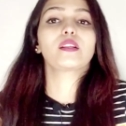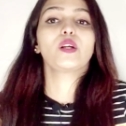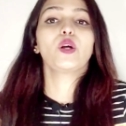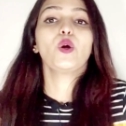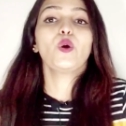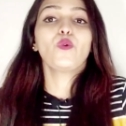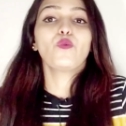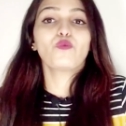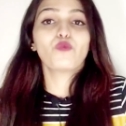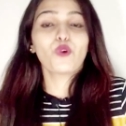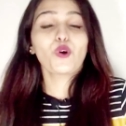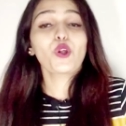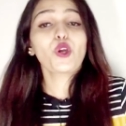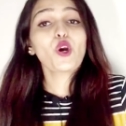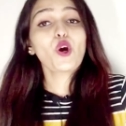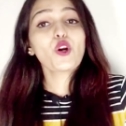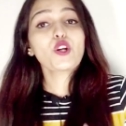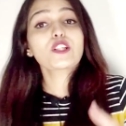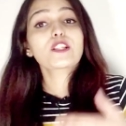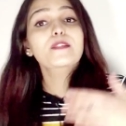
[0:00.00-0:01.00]
would
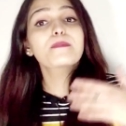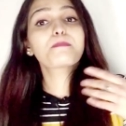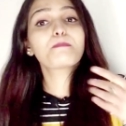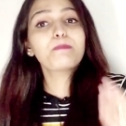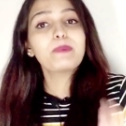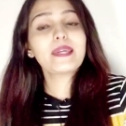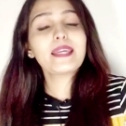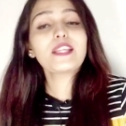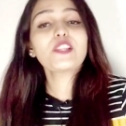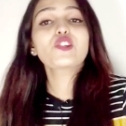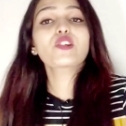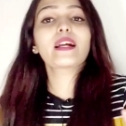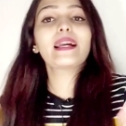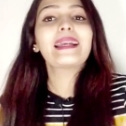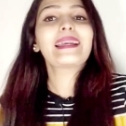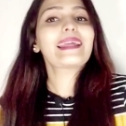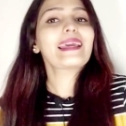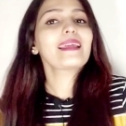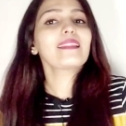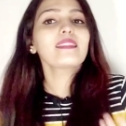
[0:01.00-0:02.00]
your speech
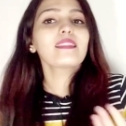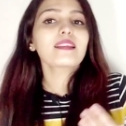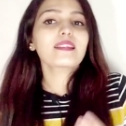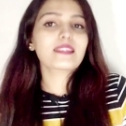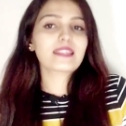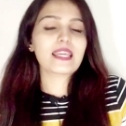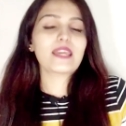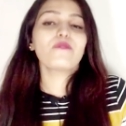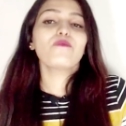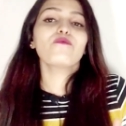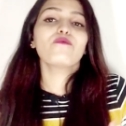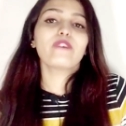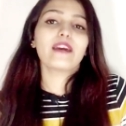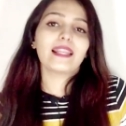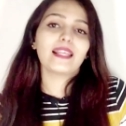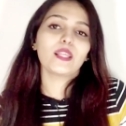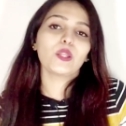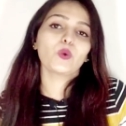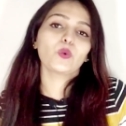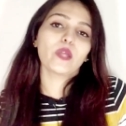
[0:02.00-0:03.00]
contain the same
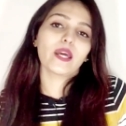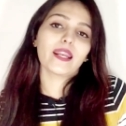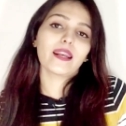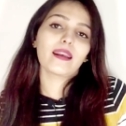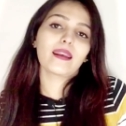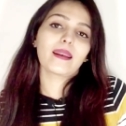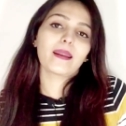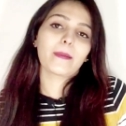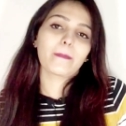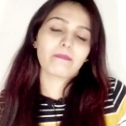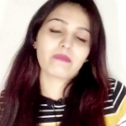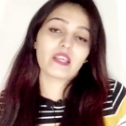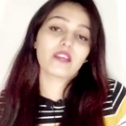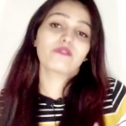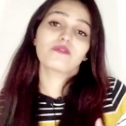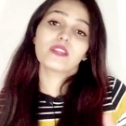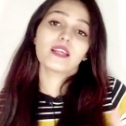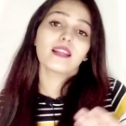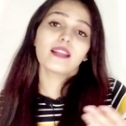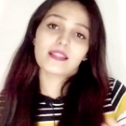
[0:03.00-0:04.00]
value then if
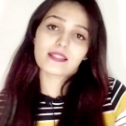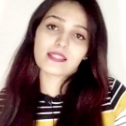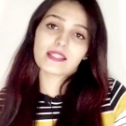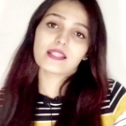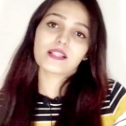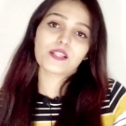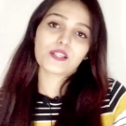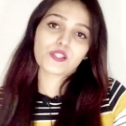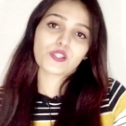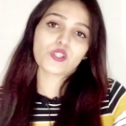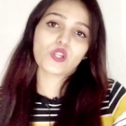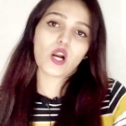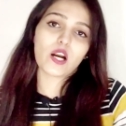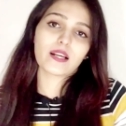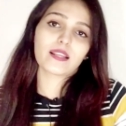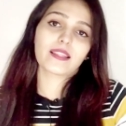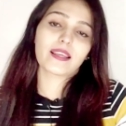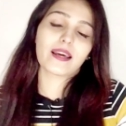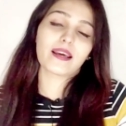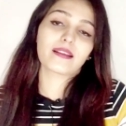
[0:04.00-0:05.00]
the listener is
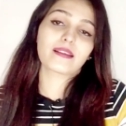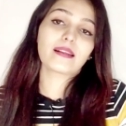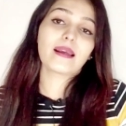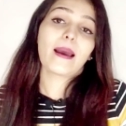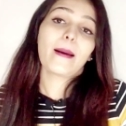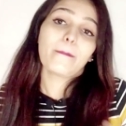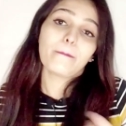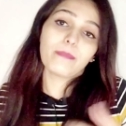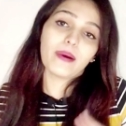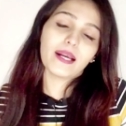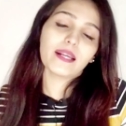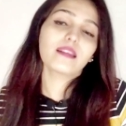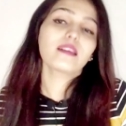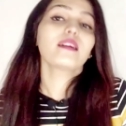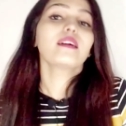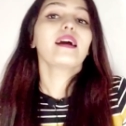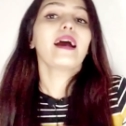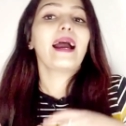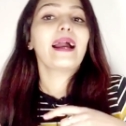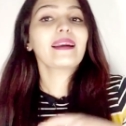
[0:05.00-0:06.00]
not there but
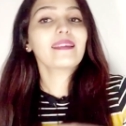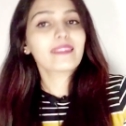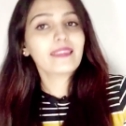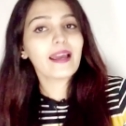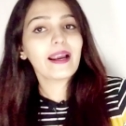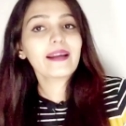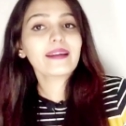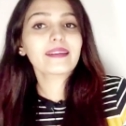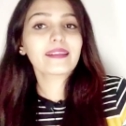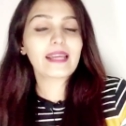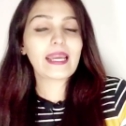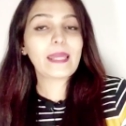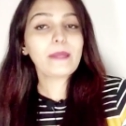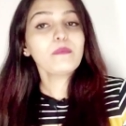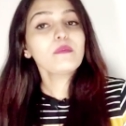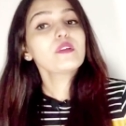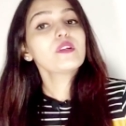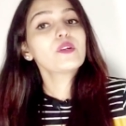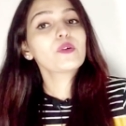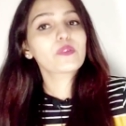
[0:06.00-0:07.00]
at that time
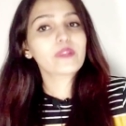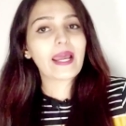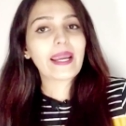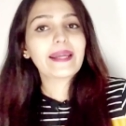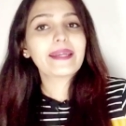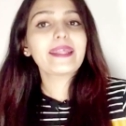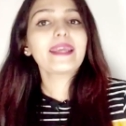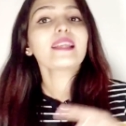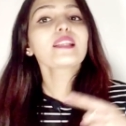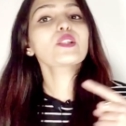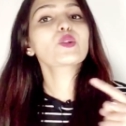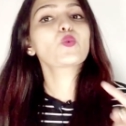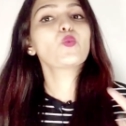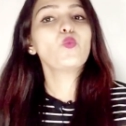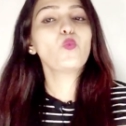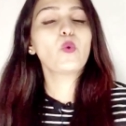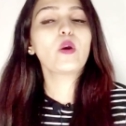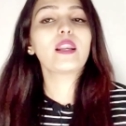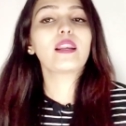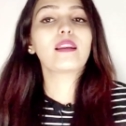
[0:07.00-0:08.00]
writings
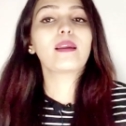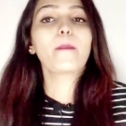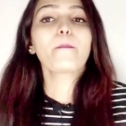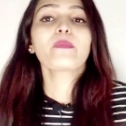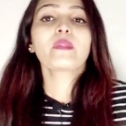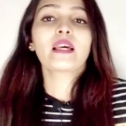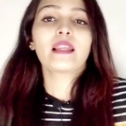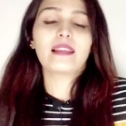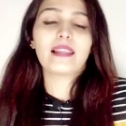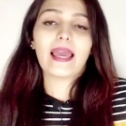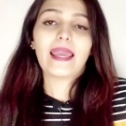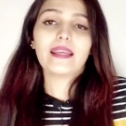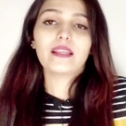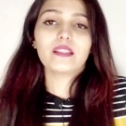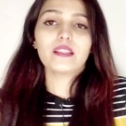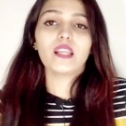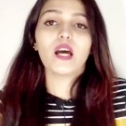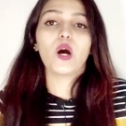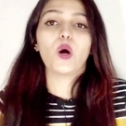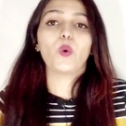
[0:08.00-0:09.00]
will like
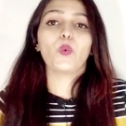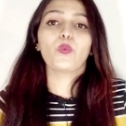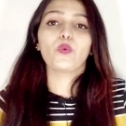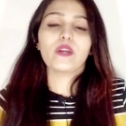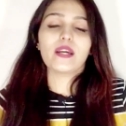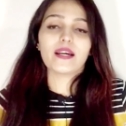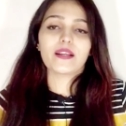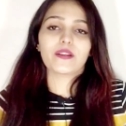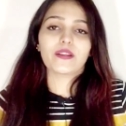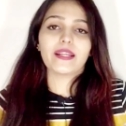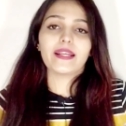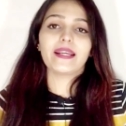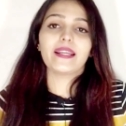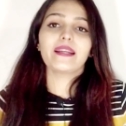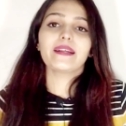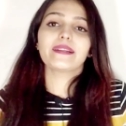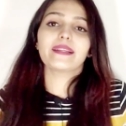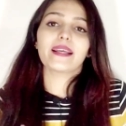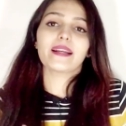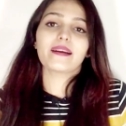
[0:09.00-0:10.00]
now we are
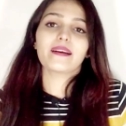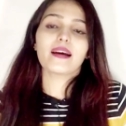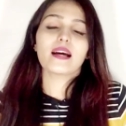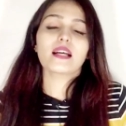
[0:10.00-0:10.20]
reading derrida's